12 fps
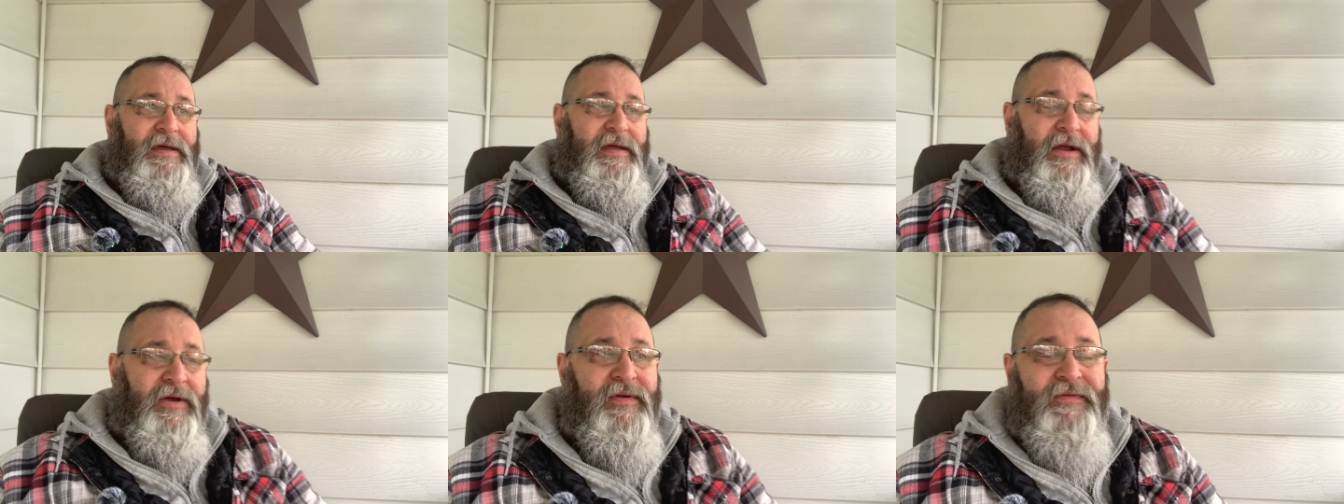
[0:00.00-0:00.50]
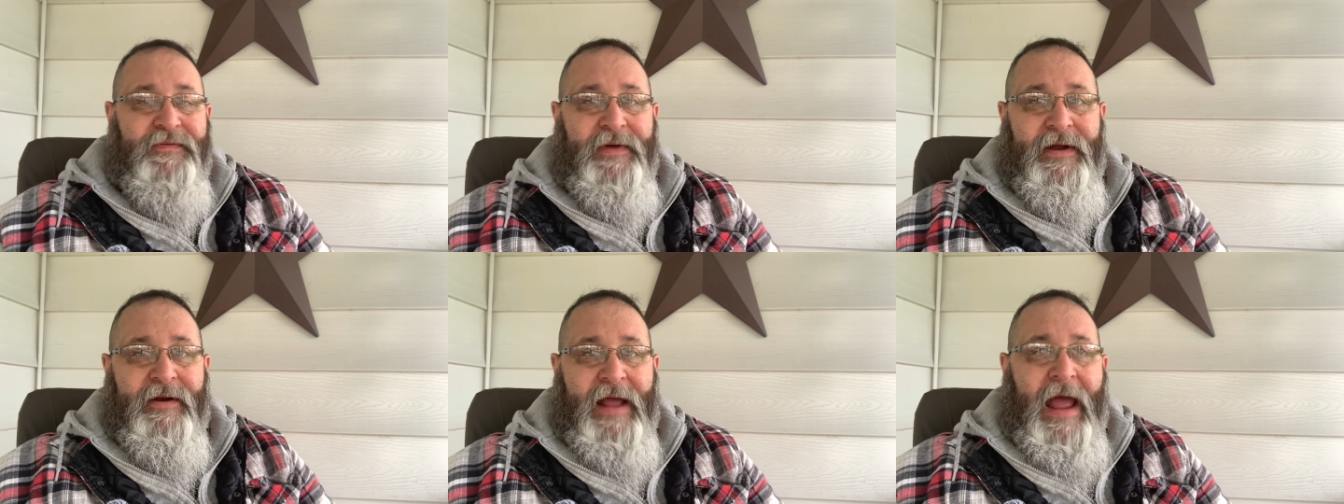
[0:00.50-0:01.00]
And I couldn't
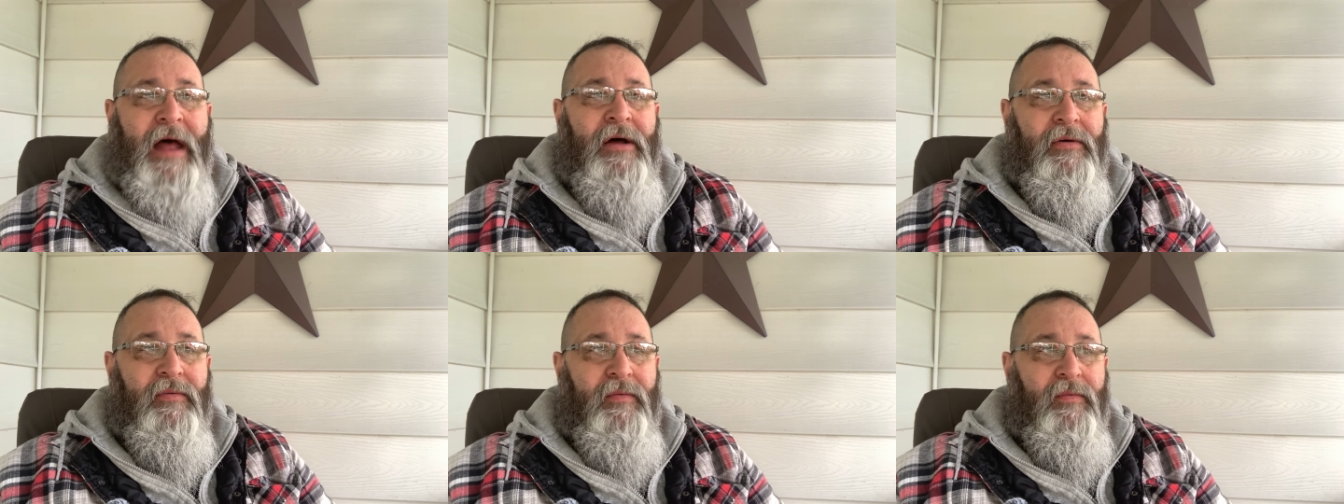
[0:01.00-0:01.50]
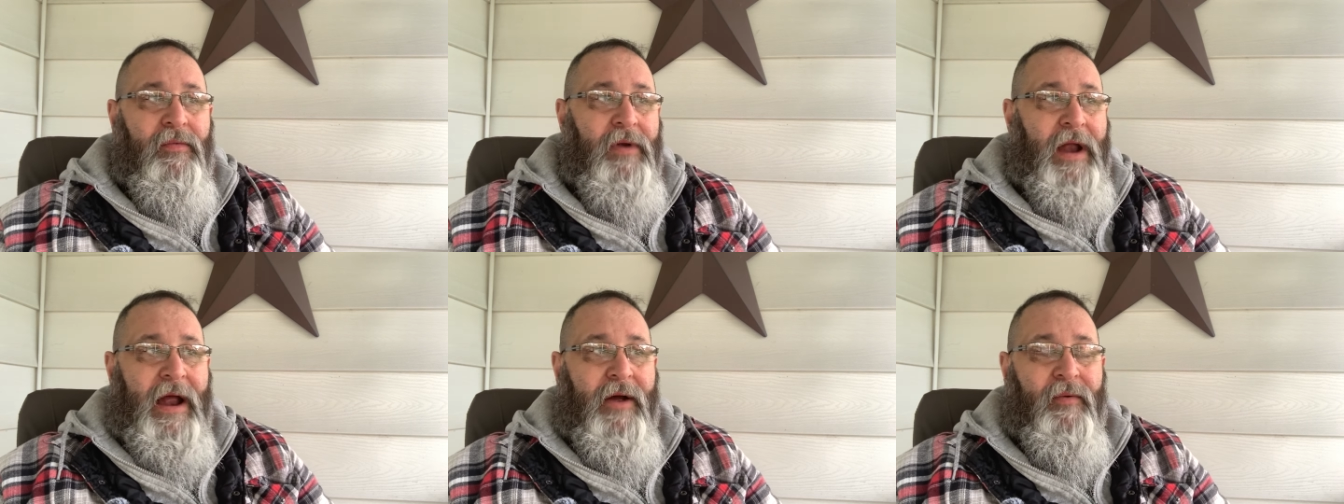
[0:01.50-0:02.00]
figure it out
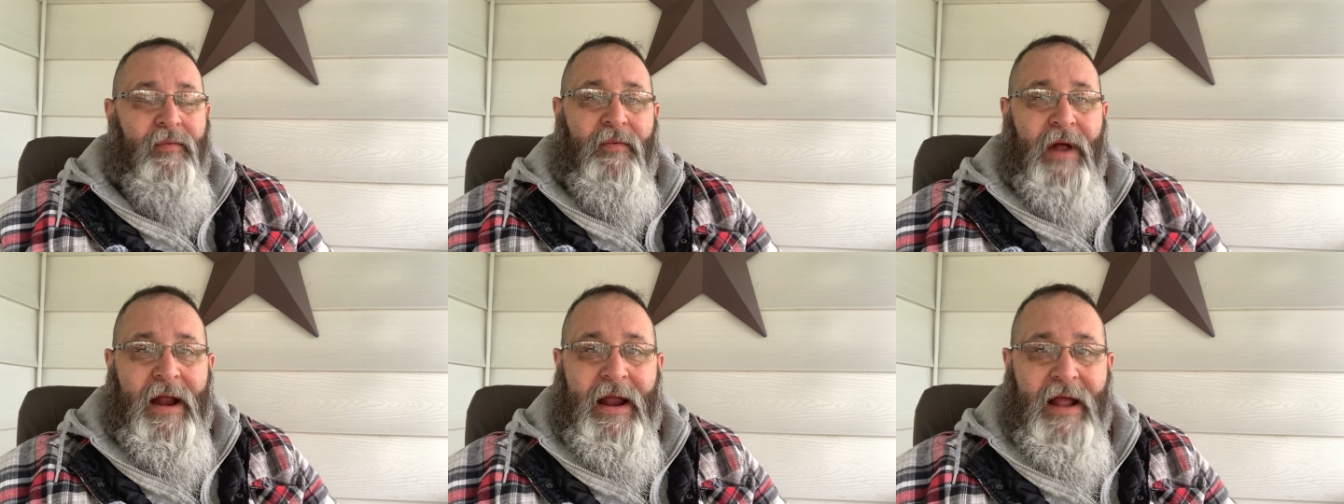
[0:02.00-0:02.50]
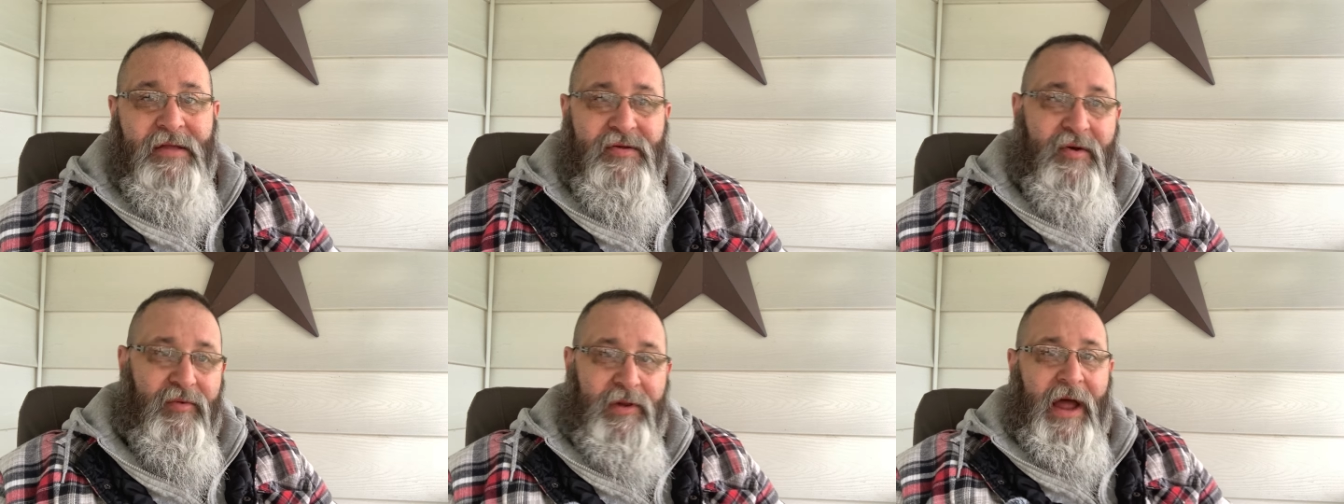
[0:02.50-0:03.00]
how I got
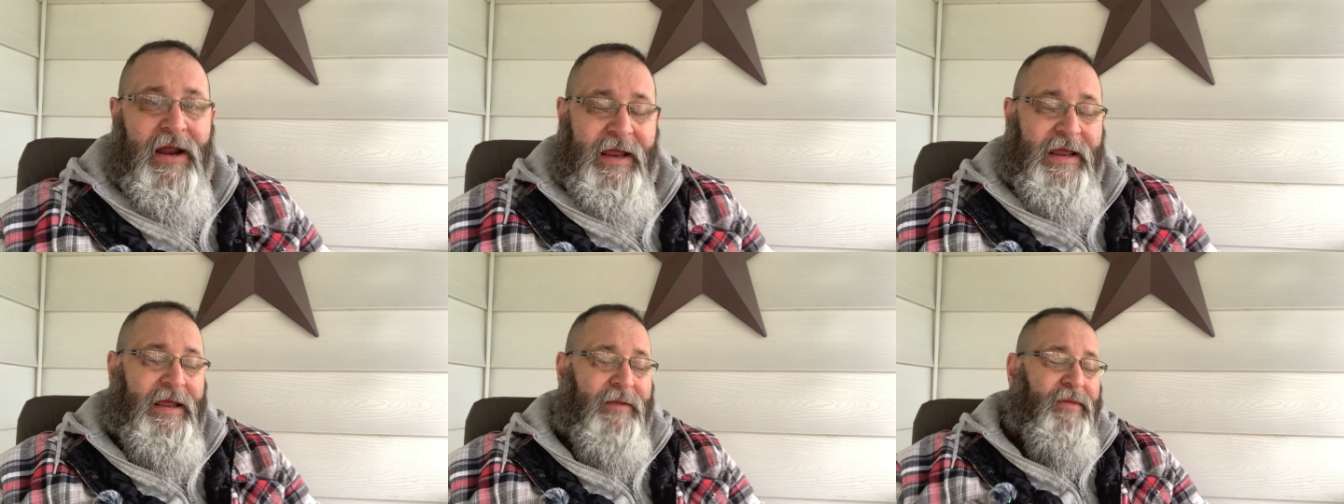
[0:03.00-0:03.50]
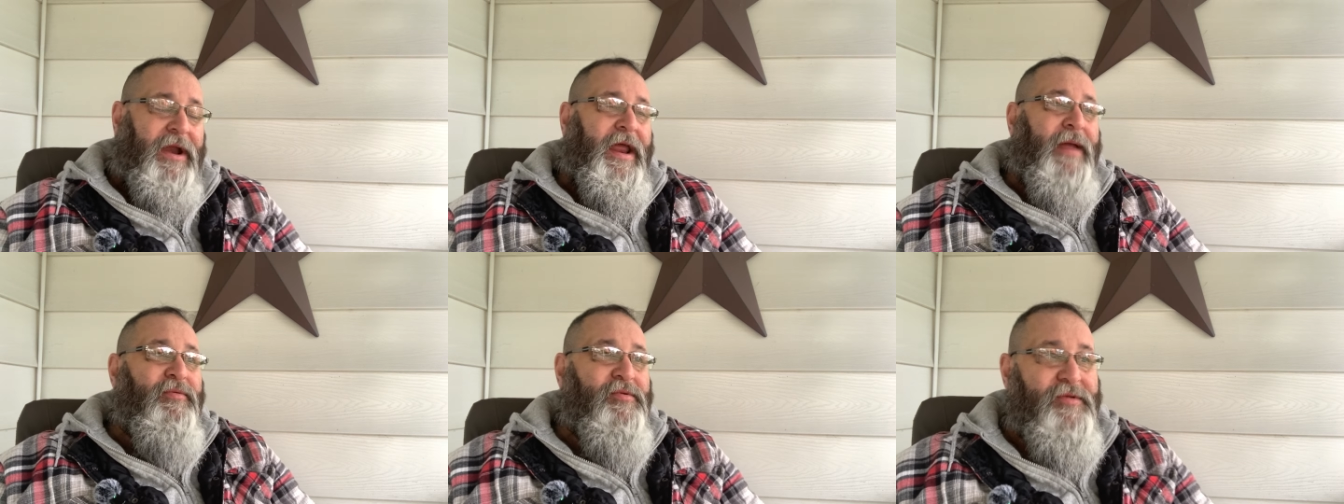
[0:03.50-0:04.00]
so lucky. And my
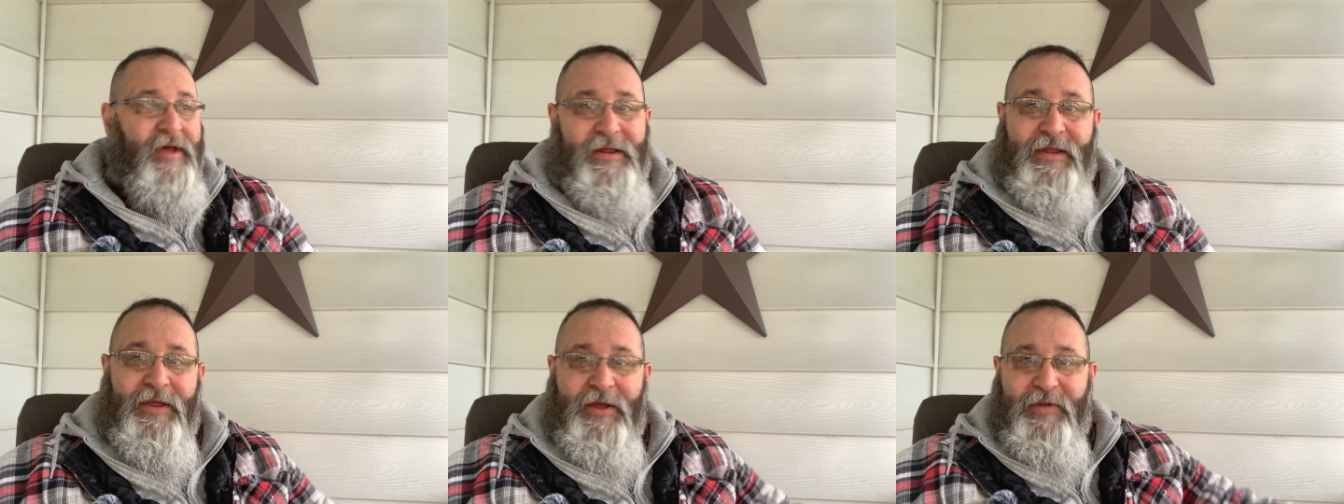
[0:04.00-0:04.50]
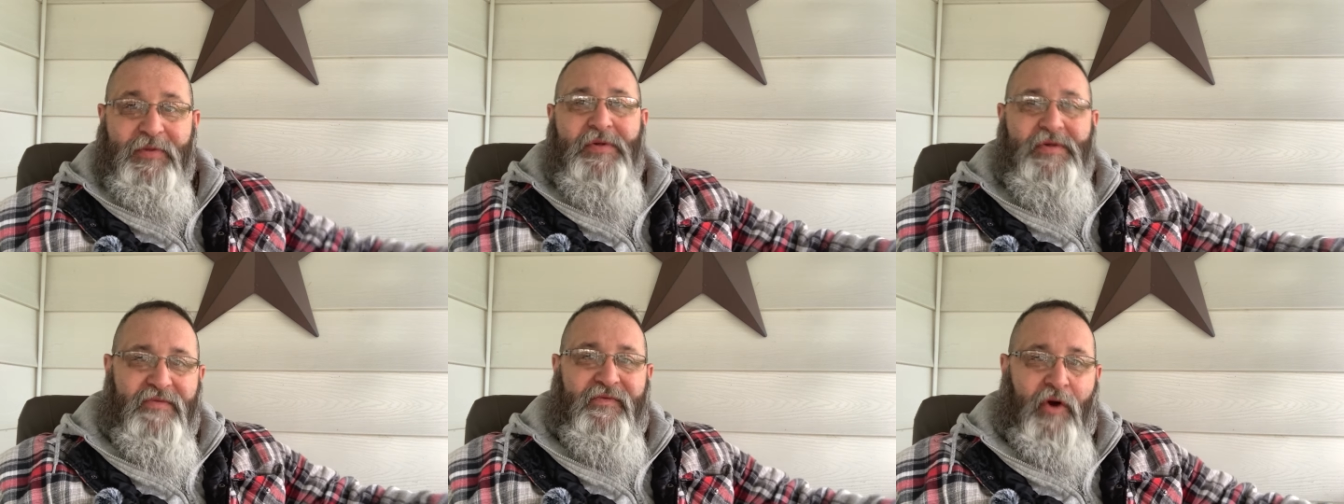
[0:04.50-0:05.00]
neighbor said, "This
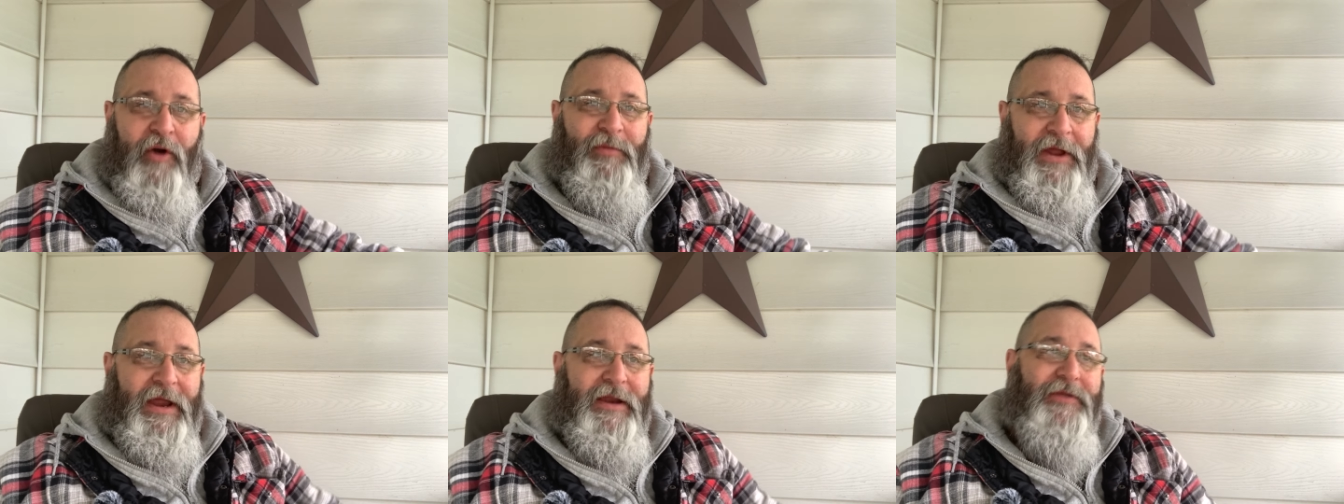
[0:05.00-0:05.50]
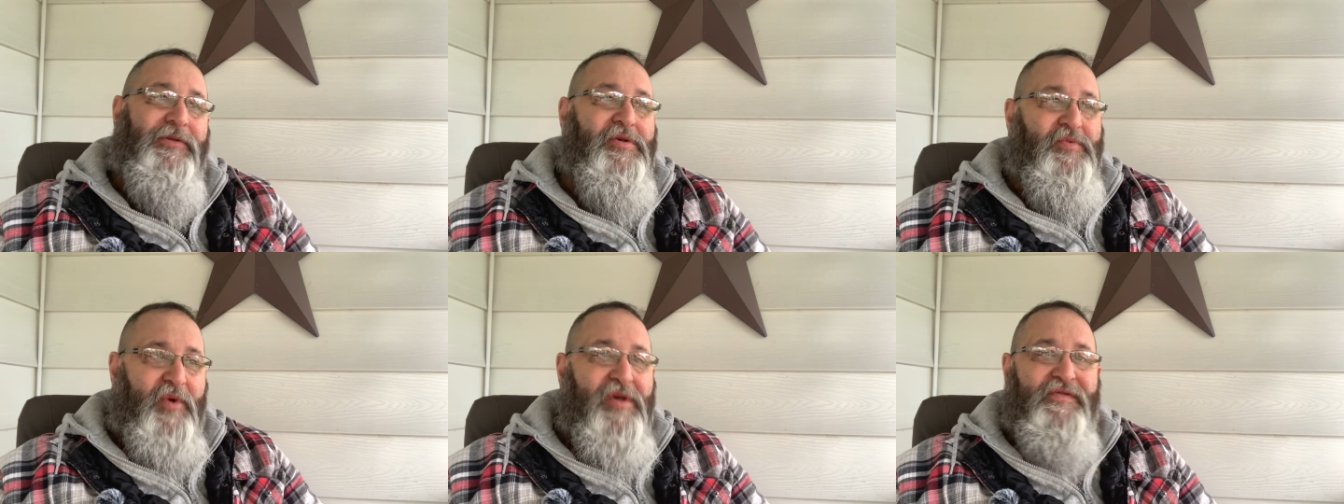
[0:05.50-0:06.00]
is farmland.
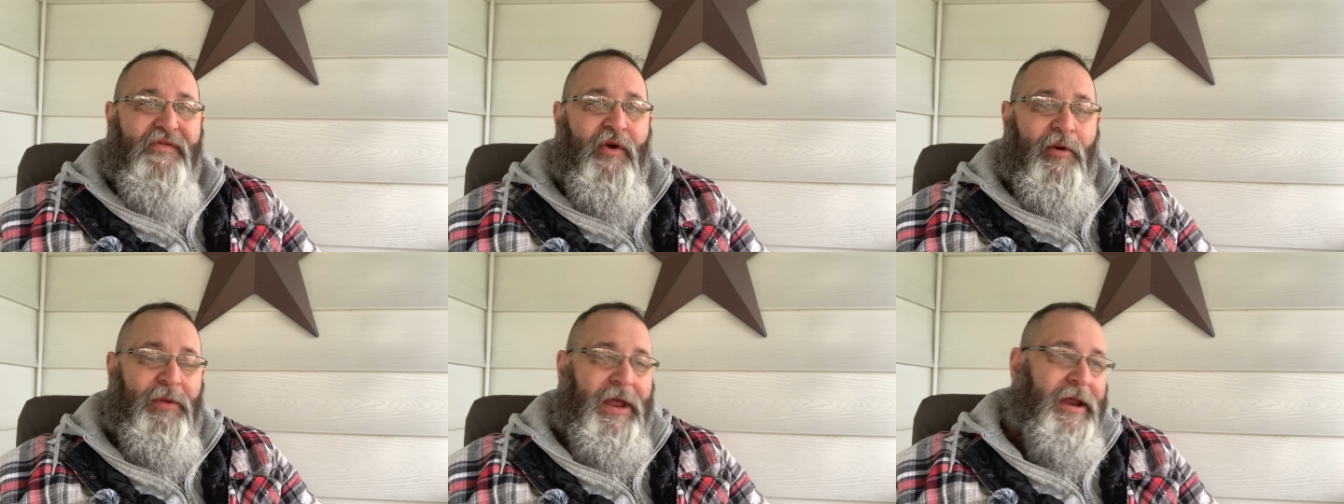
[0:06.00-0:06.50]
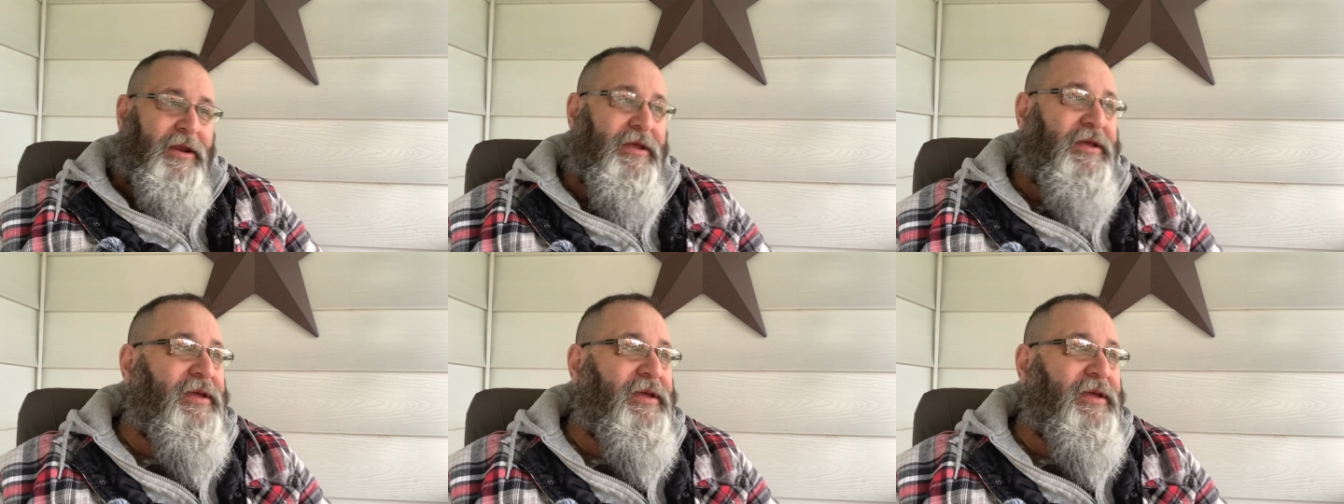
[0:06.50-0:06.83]
This was farmland."